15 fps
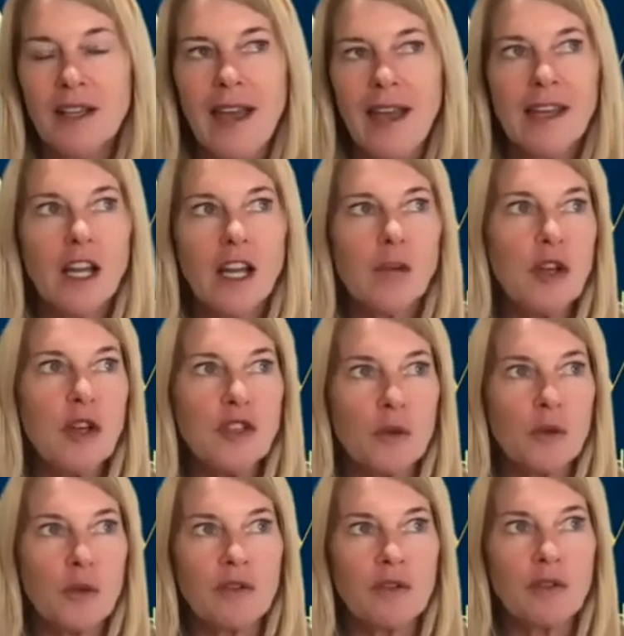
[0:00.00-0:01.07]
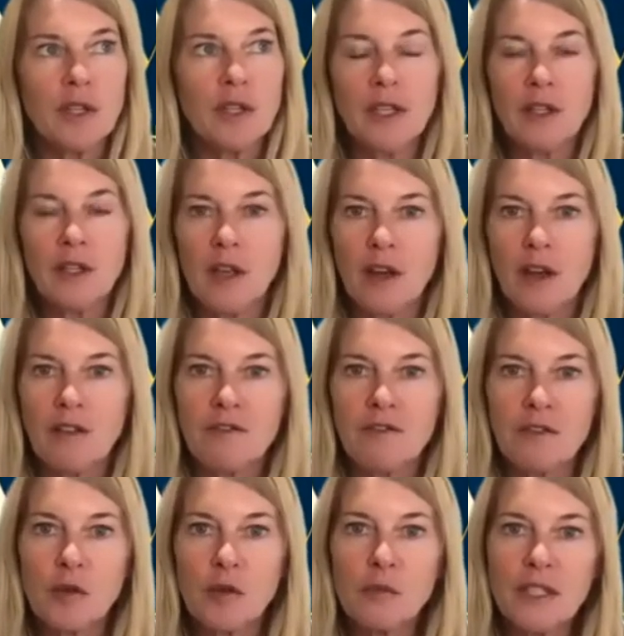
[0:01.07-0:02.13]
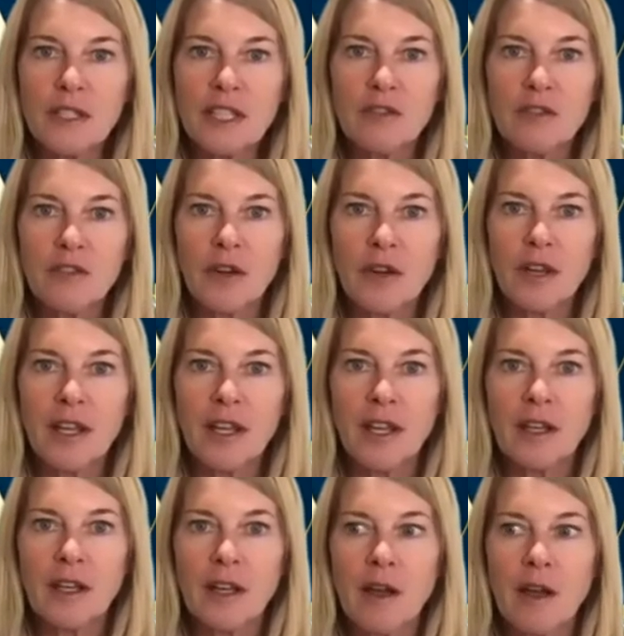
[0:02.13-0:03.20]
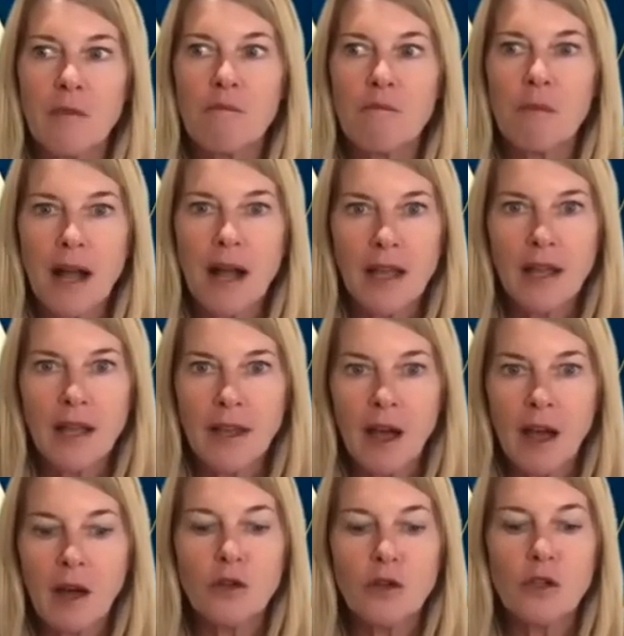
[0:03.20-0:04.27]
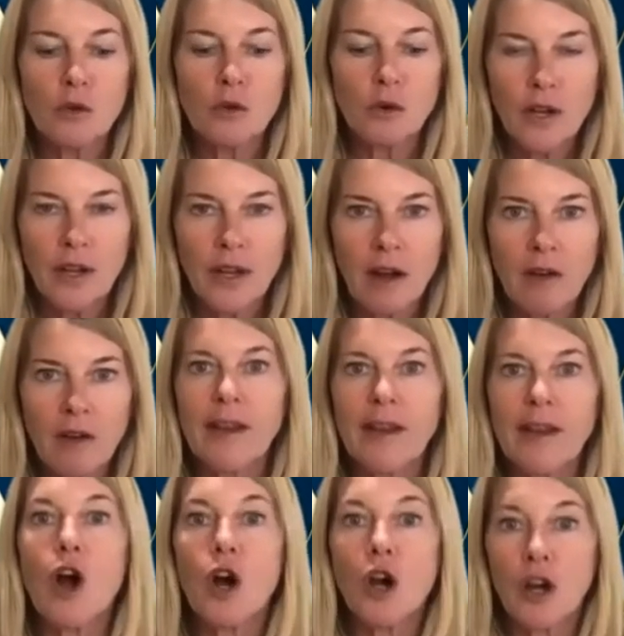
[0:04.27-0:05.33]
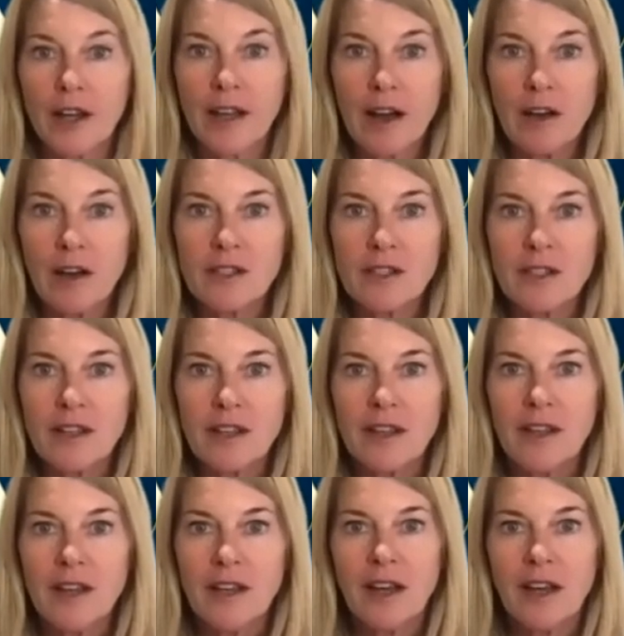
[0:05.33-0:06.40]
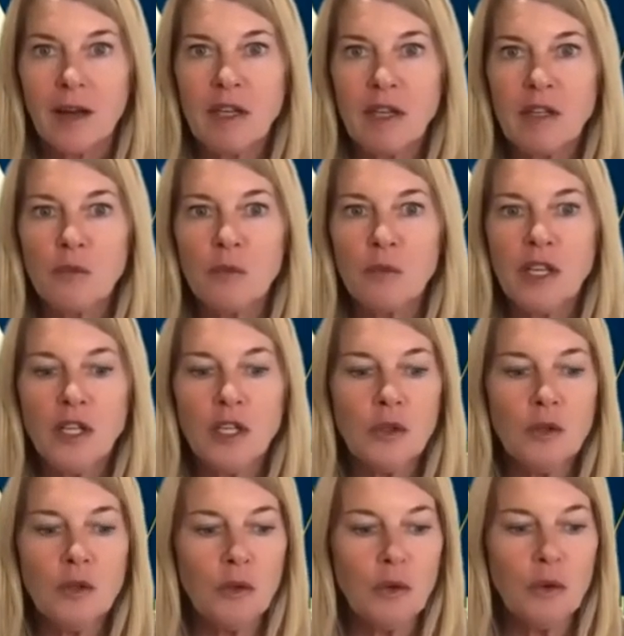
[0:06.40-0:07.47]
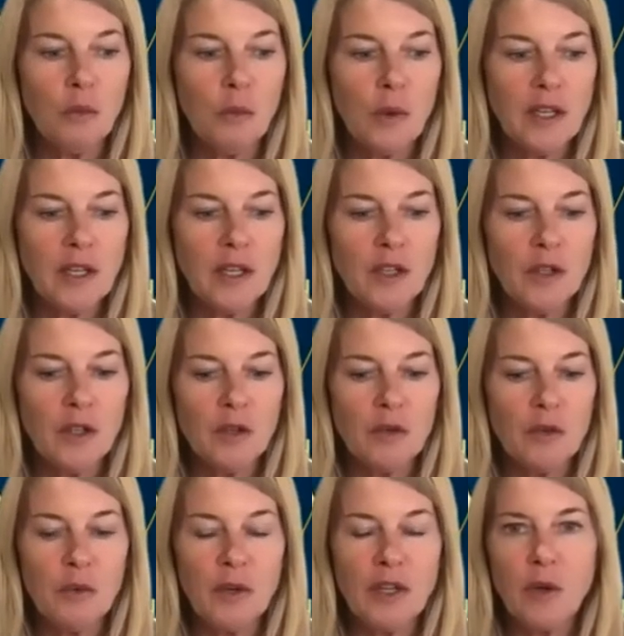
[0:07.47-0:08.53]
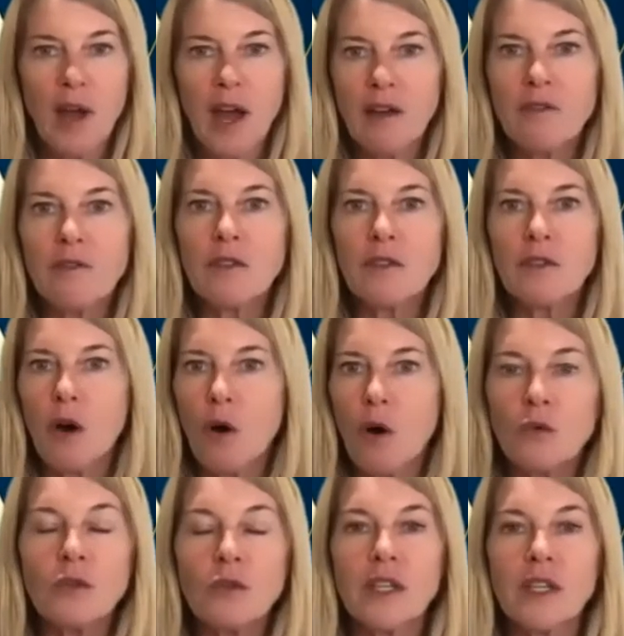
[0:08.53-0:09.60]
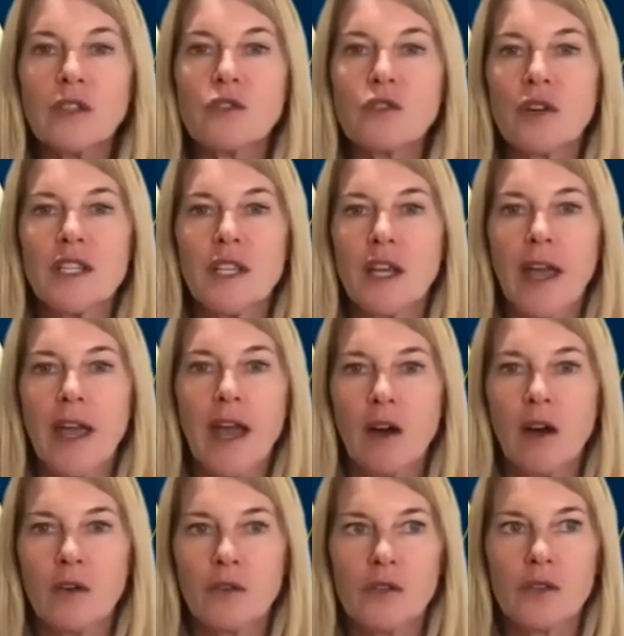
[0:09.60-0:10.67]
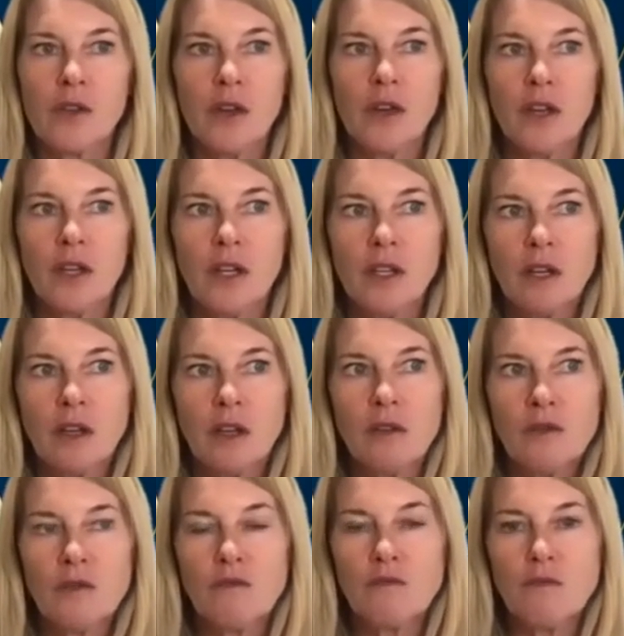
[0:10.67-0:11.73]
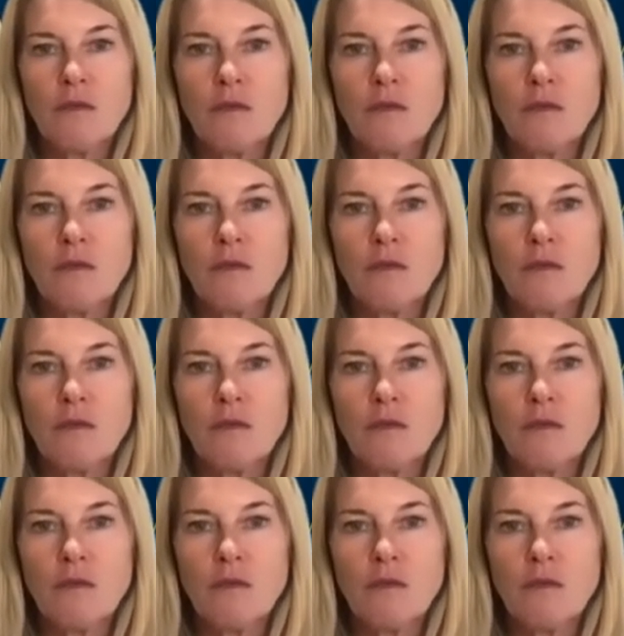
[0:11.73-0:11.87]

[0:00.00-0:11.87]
And I'm also a really firm believer in my account, your account, and our account. I mean, when you have only a joint account, you know,